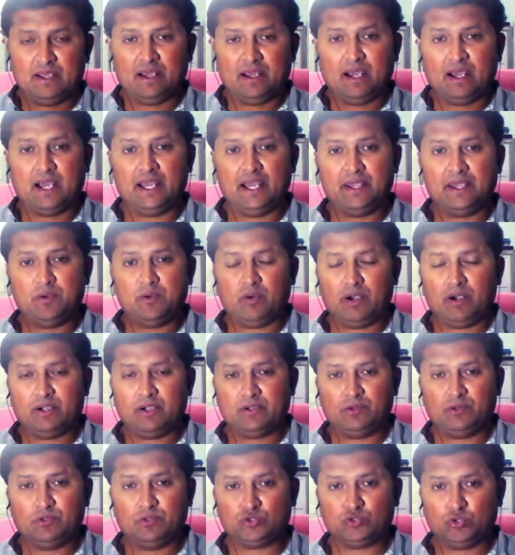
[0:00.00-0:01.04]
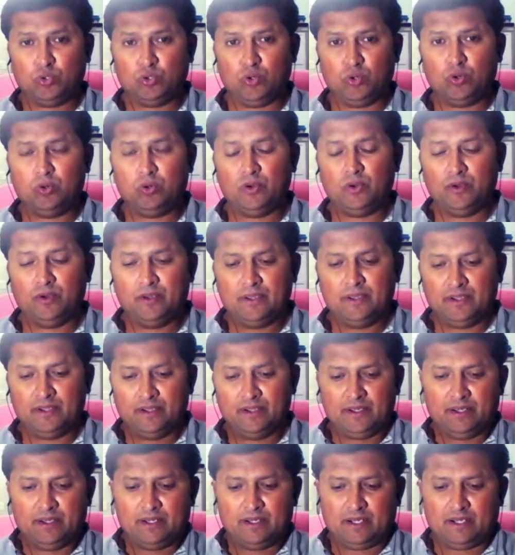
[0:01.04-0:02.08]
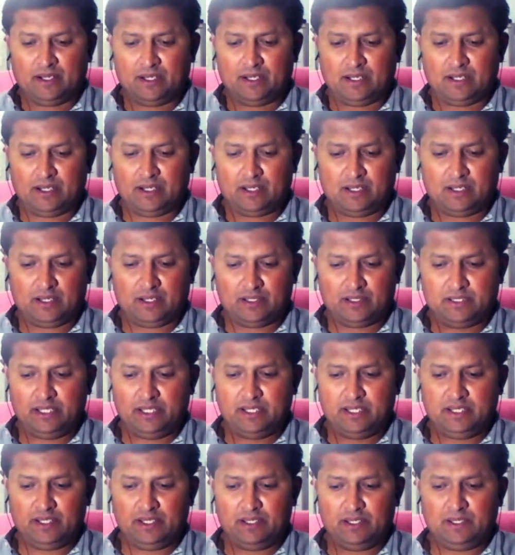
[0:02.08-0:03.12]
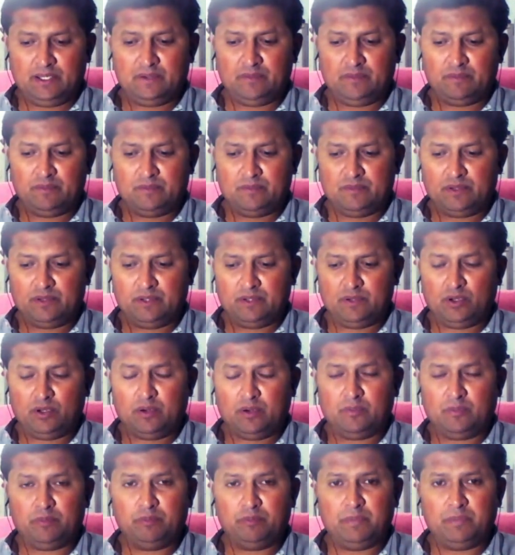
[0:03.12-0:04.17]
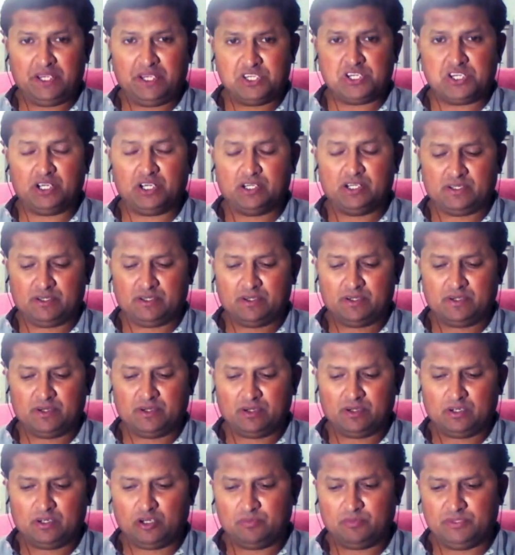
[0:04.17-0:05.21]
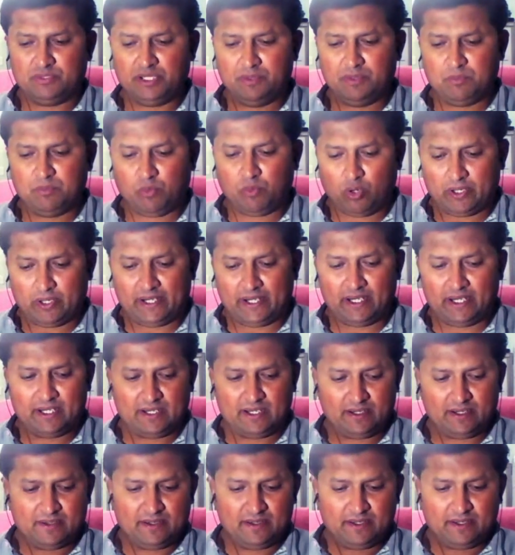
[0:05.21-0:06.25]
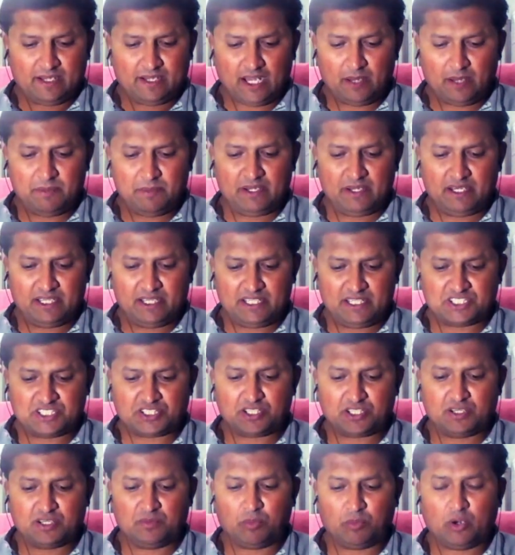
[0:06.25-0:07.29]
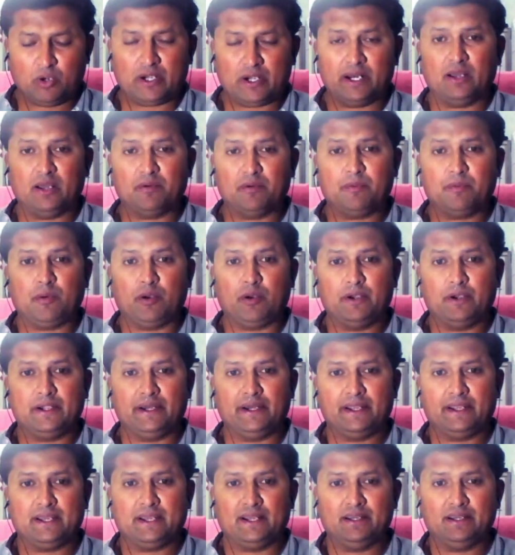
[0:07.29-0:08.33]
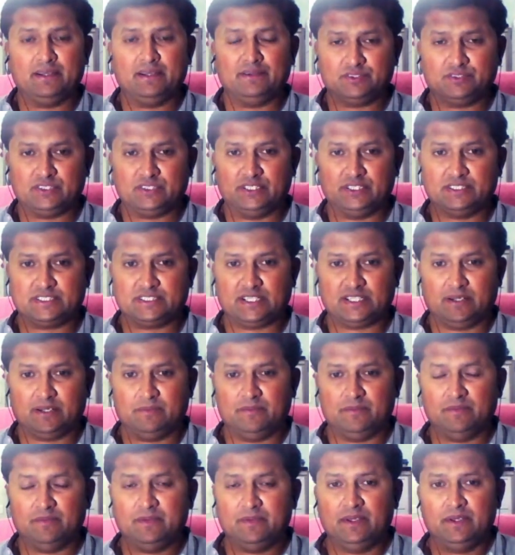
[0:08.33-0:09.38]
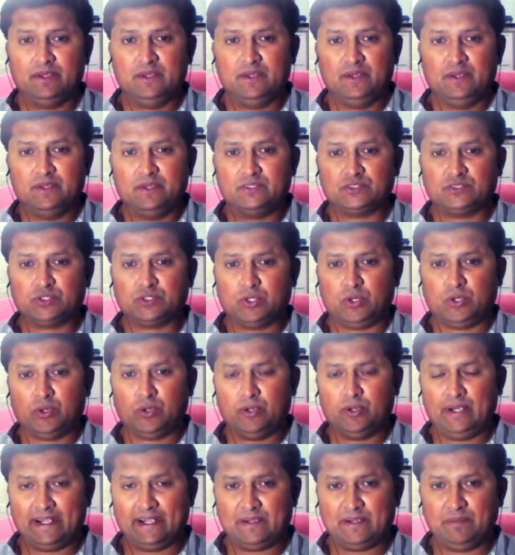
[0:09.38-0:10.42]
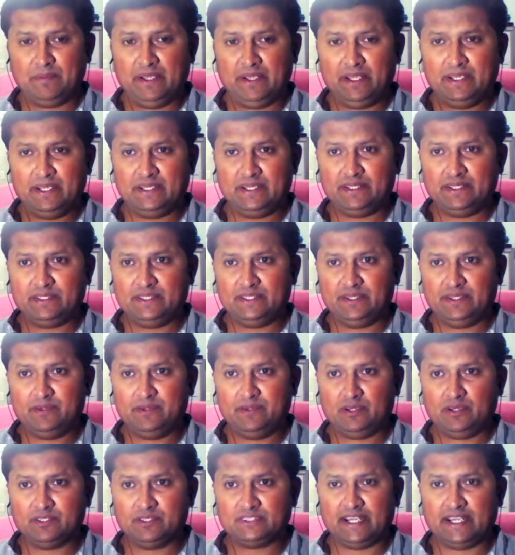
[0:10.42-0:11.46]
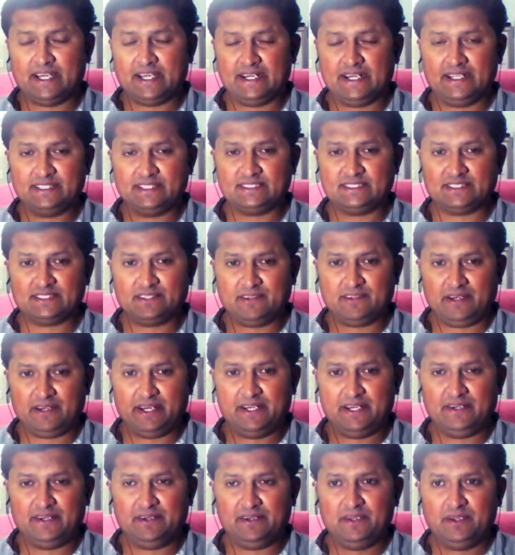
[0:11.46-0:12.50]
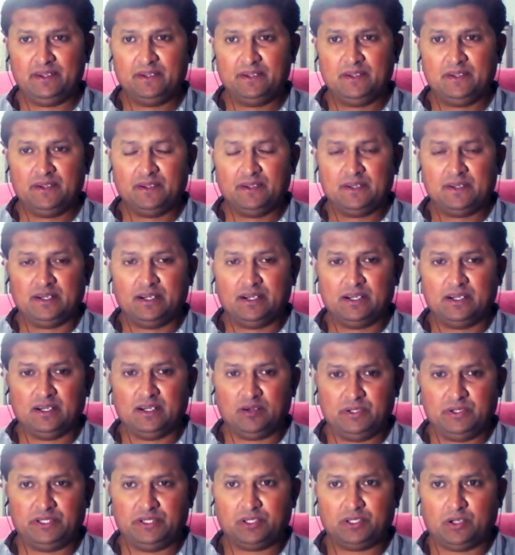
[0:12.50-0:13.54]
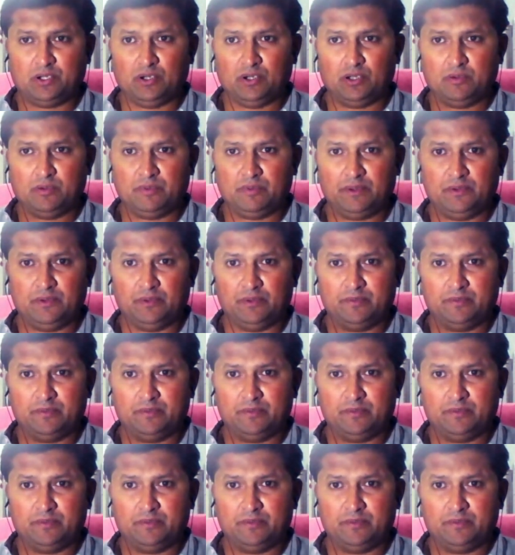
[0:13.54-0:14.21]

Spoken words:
I want to show the picture of the model. I mean Eastern model of political system. So let me share a screen with all of you.